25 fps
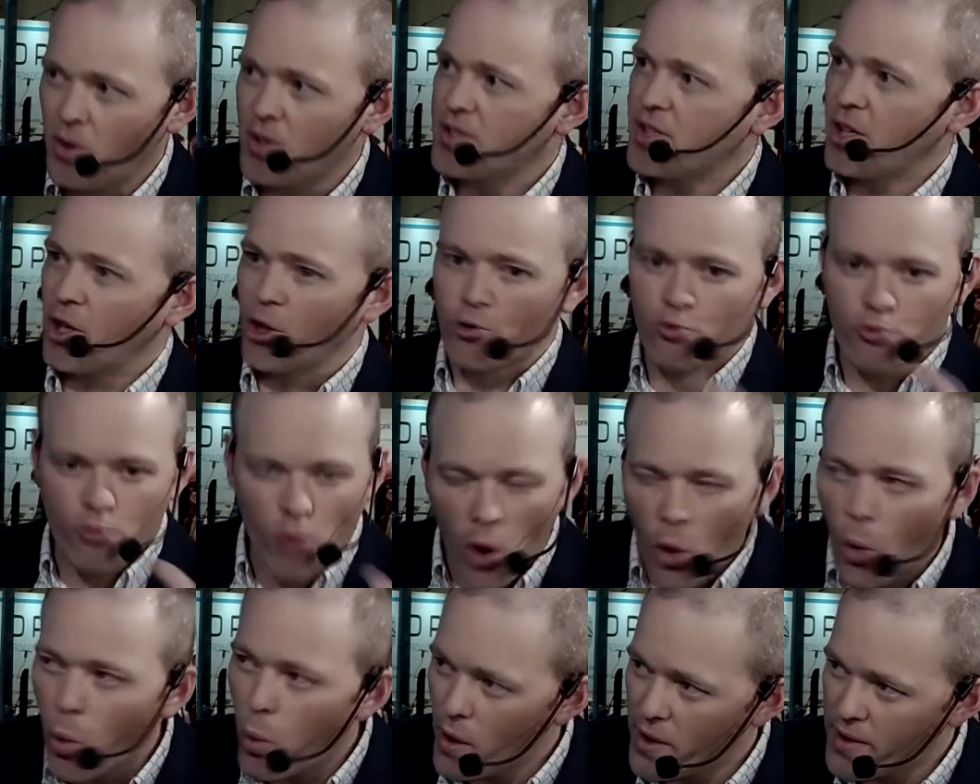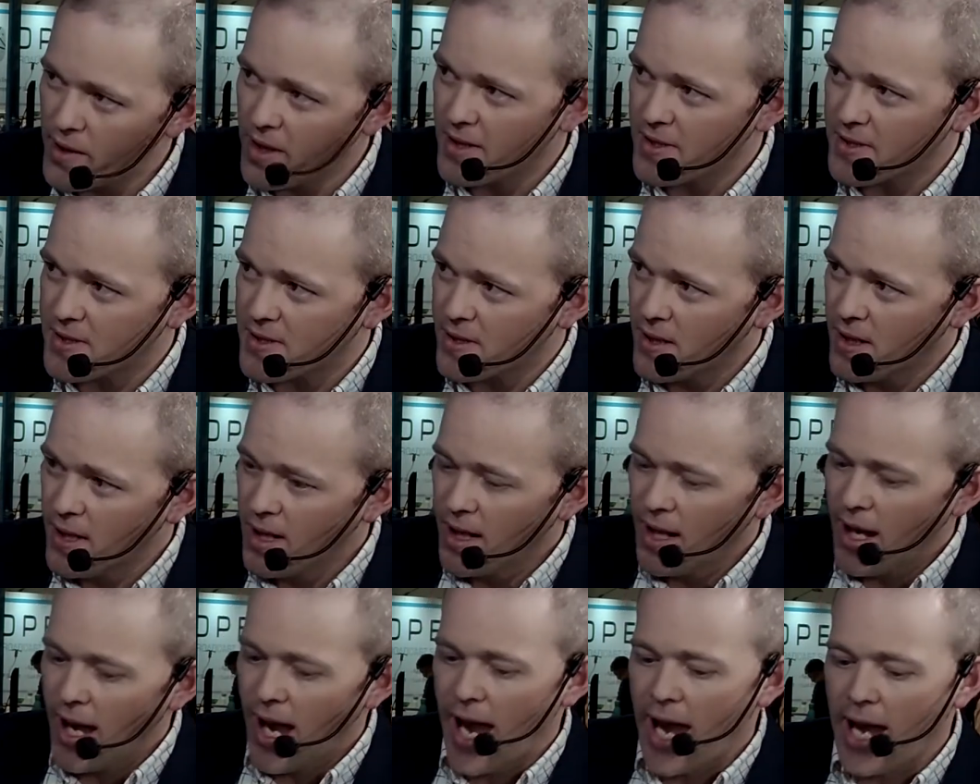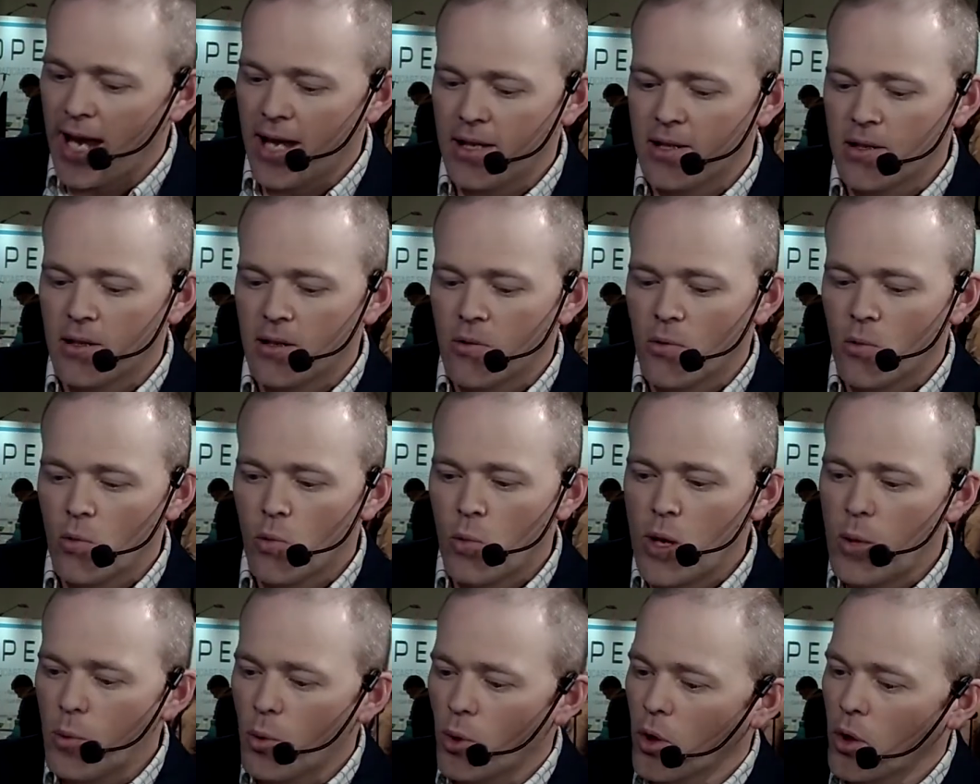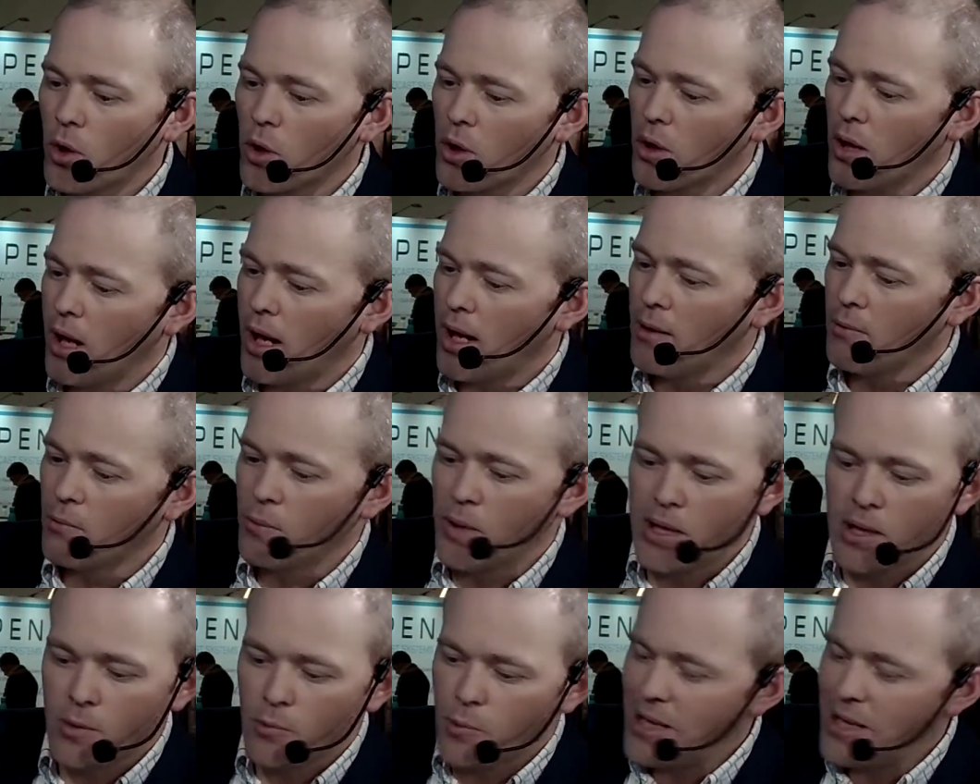It's going to grow with us, and we were we we